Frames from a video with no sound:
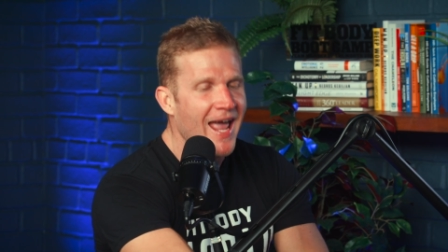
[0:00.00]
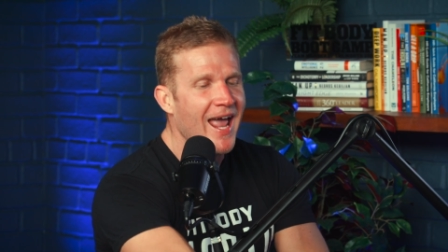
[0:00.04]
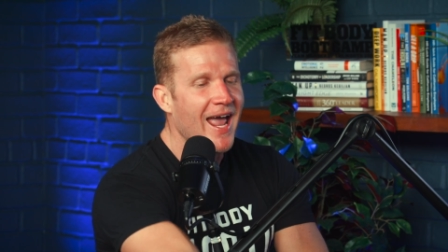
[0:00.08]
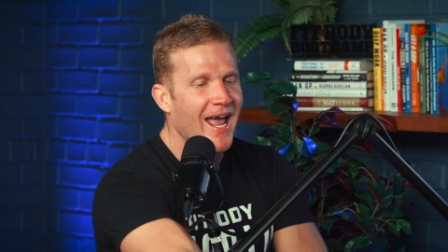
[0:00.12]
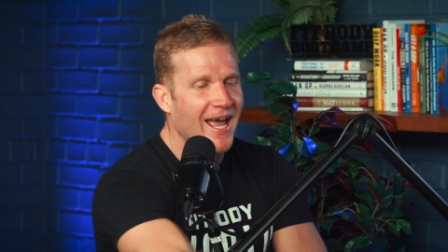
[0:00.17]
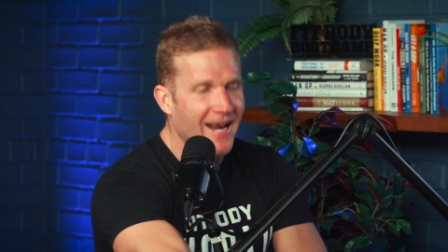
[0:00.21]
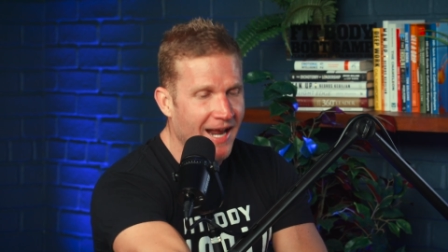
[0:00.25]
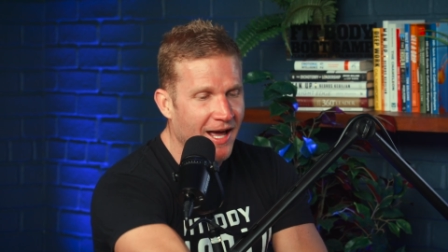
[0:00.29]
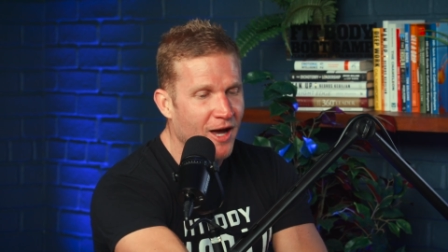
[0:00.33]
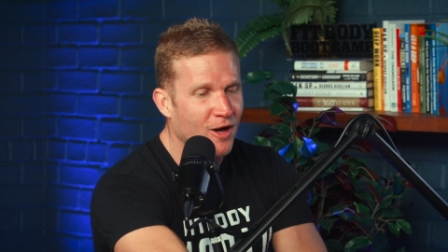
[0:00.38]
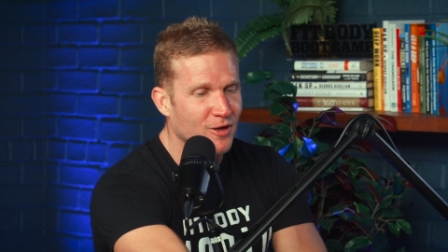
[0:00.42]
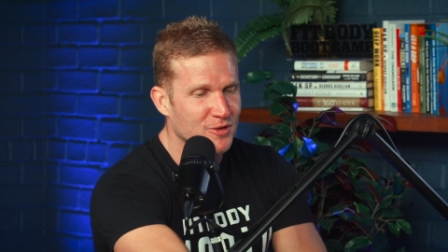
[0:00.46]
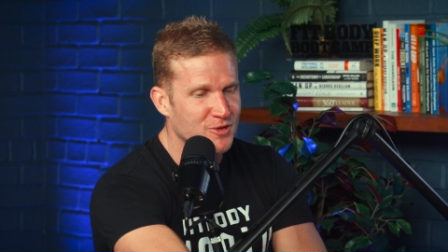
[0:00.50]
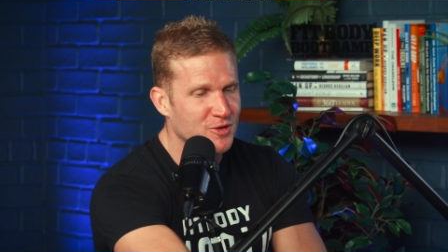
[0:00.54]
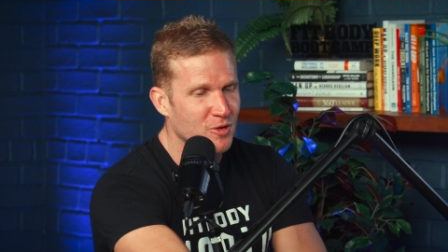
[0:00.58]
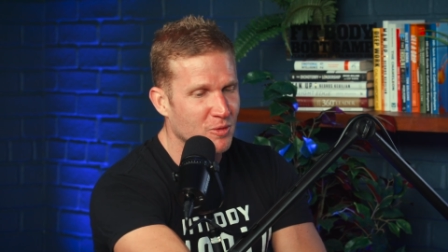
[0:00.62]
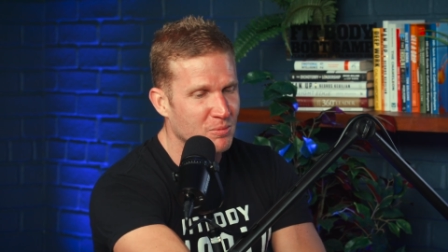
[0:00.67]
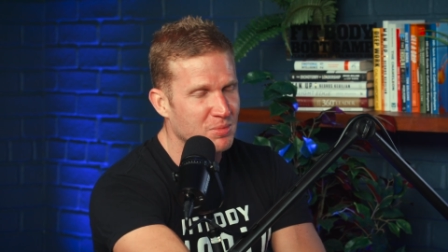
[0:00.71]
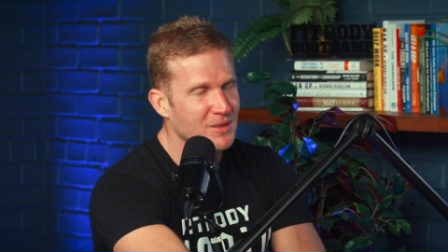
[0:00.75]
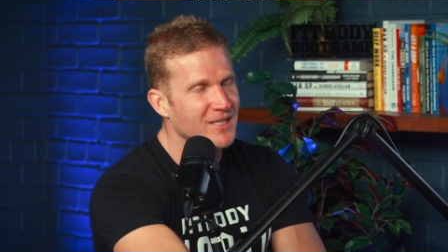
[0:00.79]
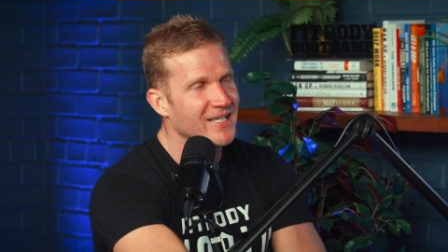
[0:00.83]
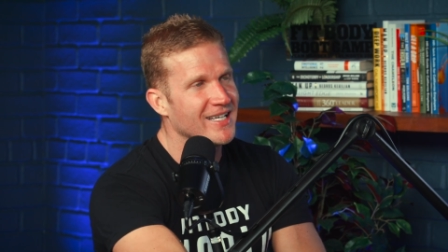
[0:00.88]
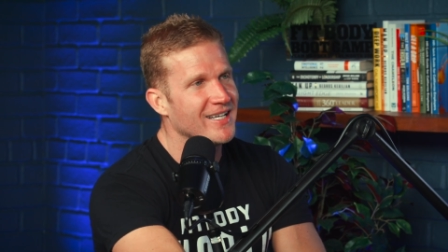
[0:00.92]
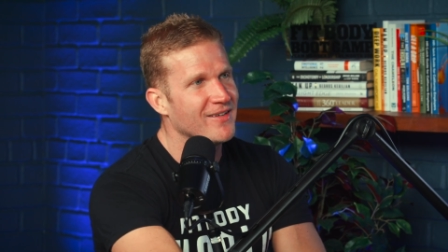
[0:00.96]
and I also
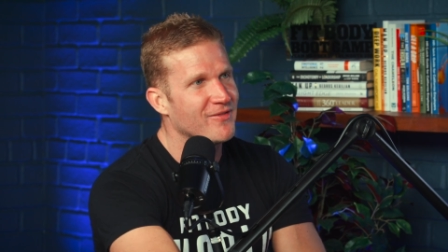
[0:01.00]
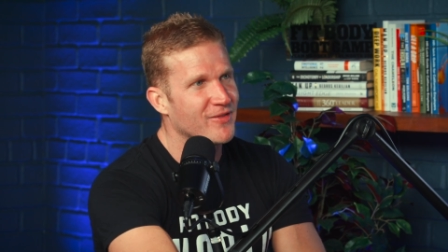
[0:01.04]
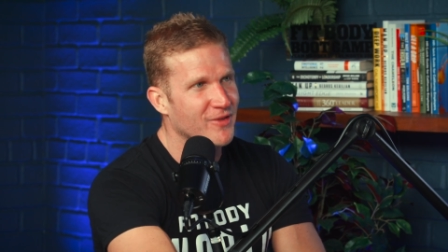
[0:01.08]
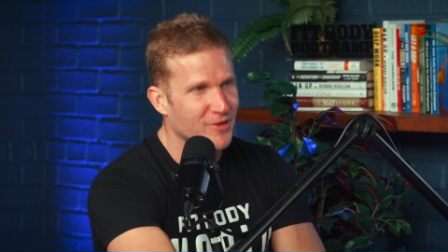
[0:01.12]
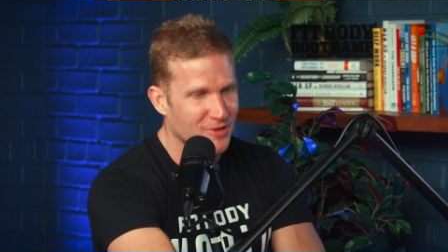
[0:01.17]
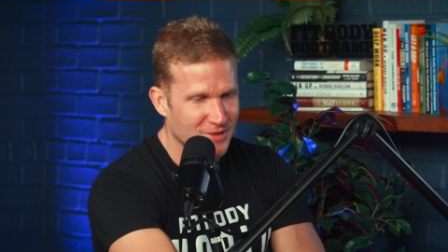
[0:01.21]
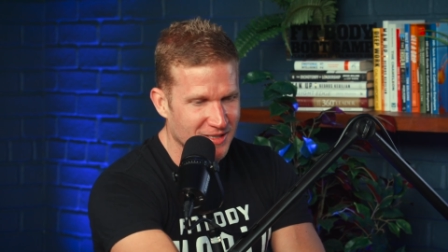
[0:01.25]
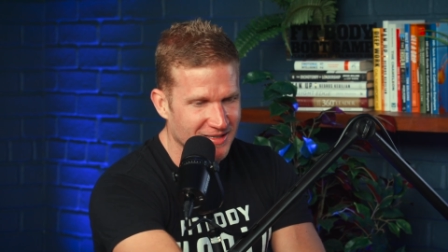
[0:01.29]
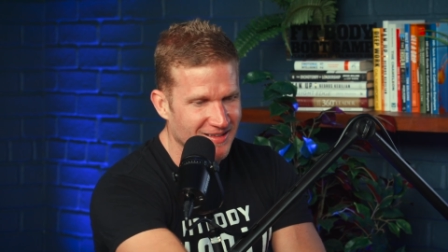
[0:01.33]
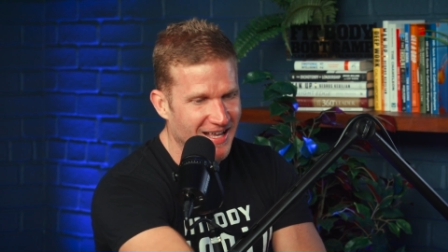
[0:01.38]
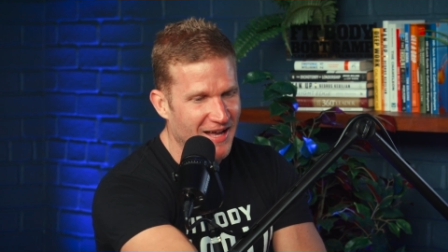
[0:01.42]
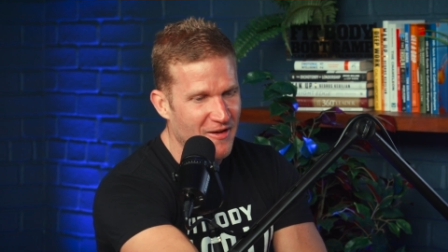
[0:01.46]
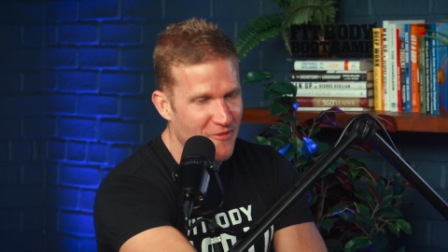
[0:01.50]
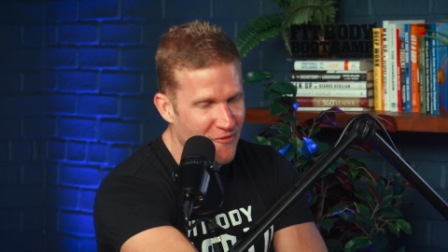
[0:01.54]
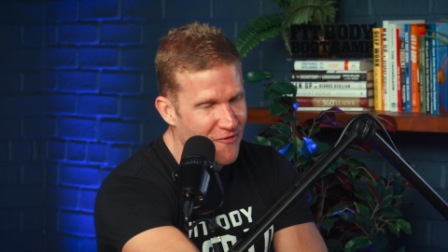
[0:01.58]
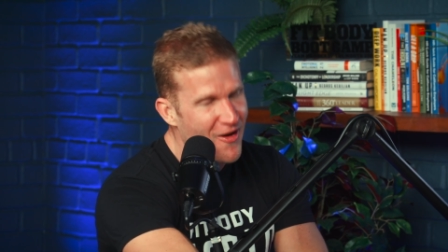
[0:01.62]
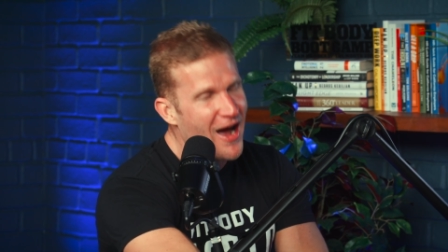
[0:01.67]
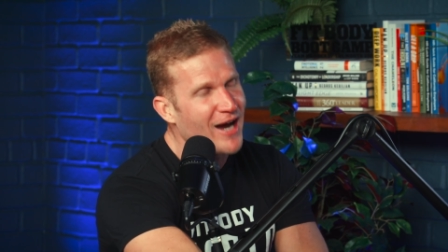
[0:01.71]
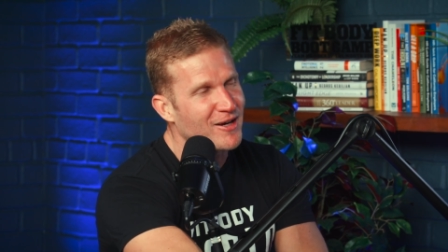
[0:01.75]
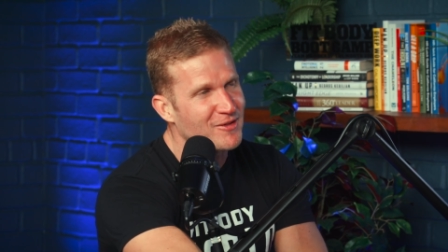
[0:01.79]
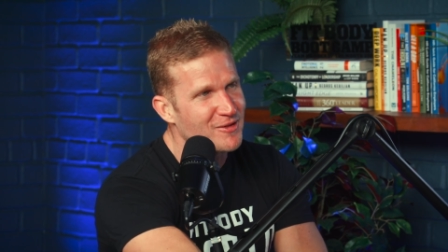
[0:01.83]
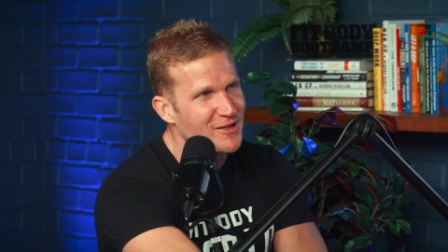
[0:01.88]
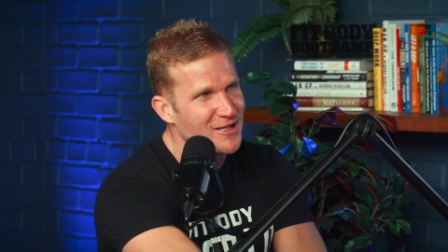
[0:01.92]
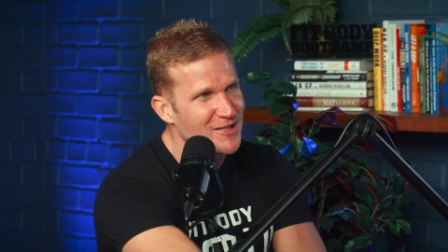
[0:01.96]
believe there's a lot of
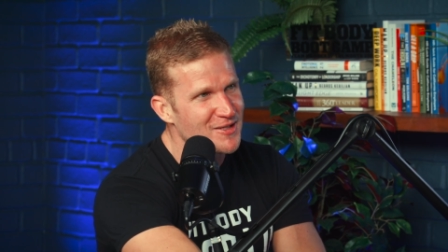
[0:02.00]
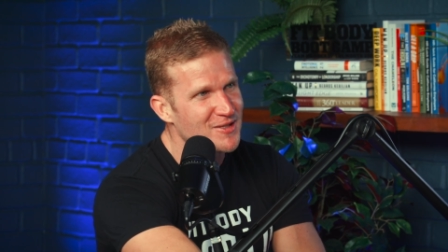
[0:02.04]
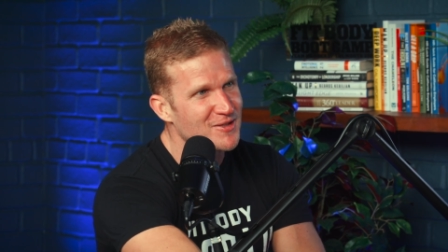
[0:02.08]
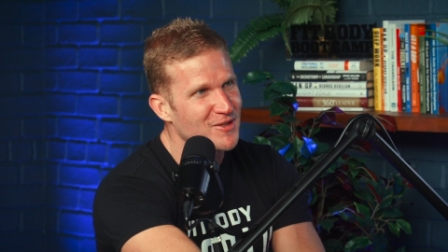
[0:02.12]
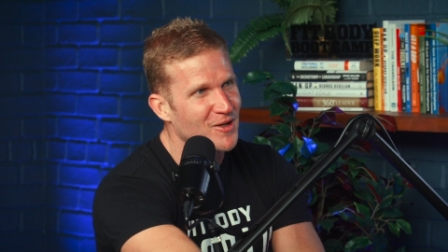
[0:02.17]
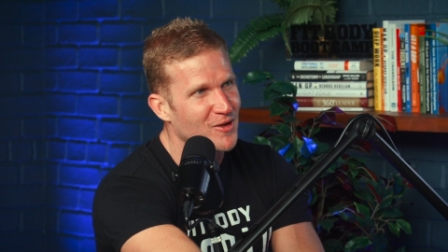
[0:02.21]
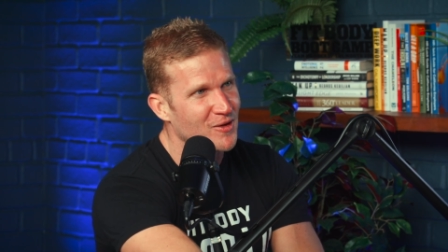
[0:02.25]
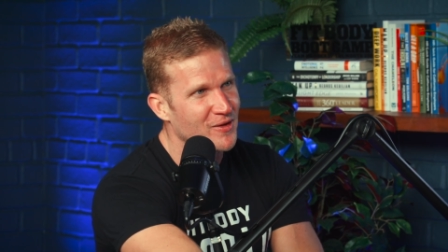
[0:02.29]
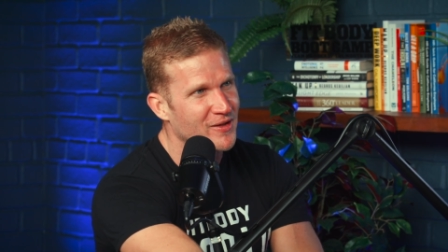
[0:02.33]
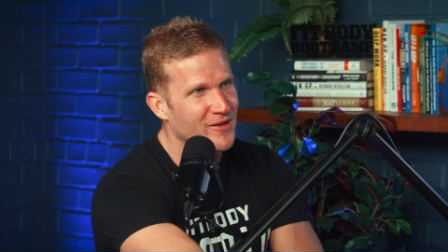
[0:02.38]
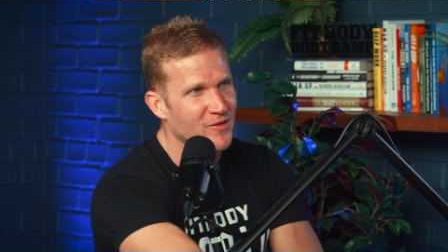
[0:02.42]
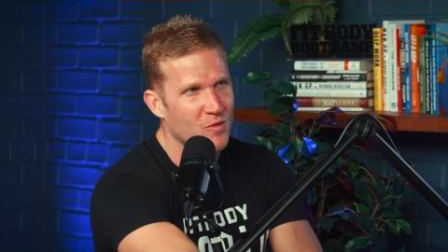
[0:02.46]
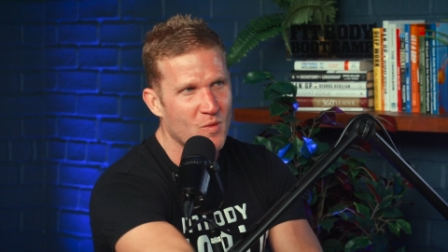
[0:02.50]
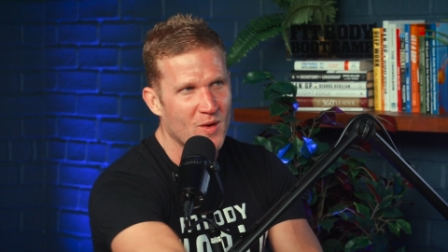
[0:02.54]
factory installed in it.